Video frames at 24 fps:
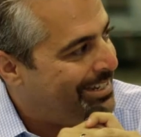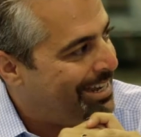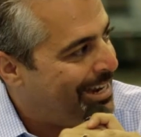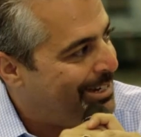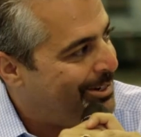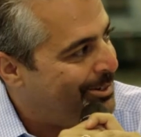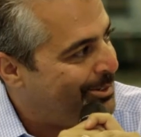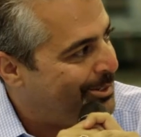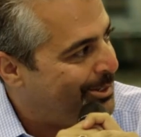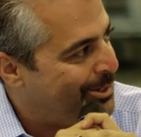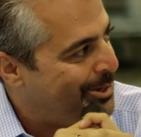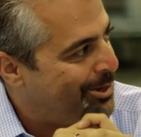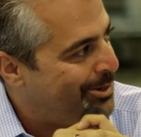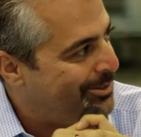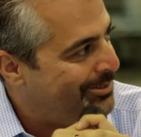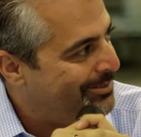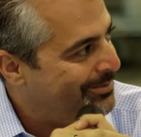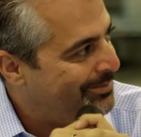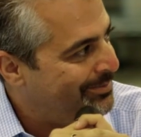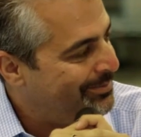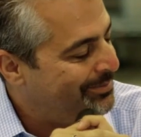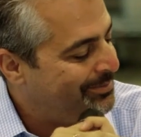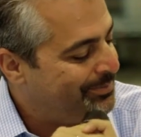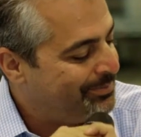ten years ago.
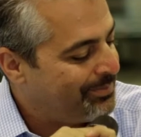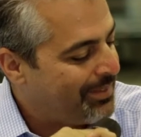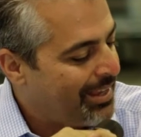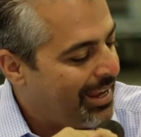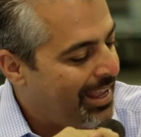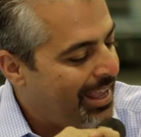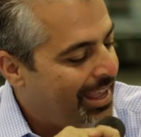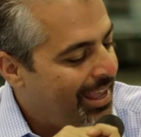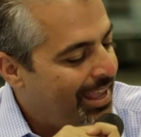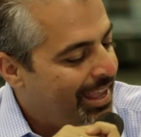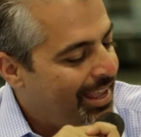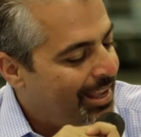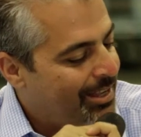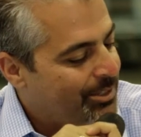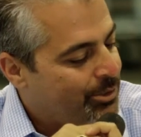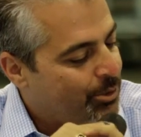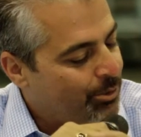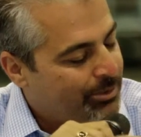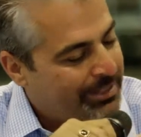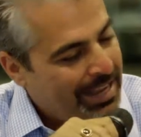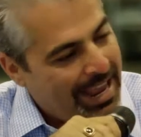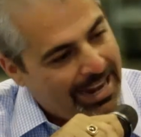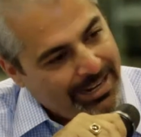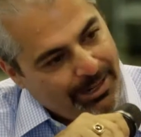No.
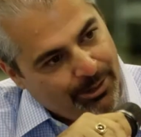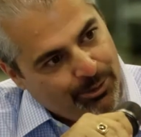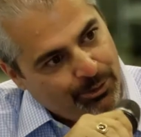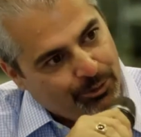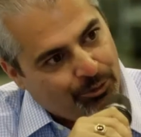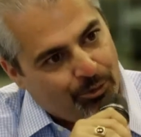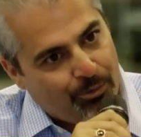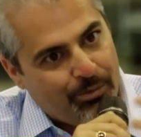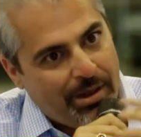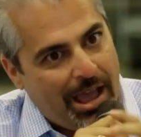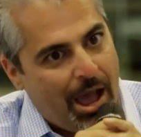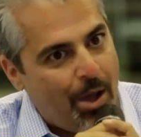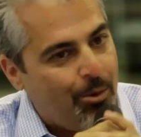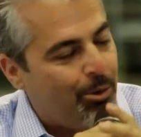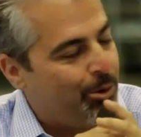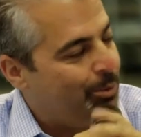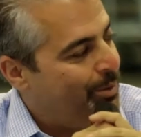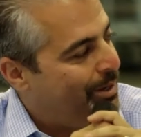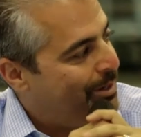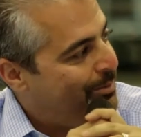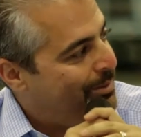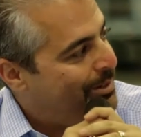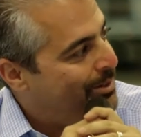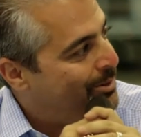So ten years from now, what are
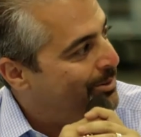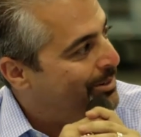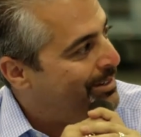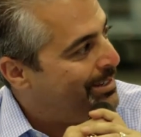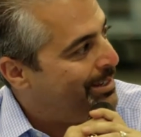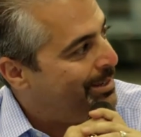we going to be doing,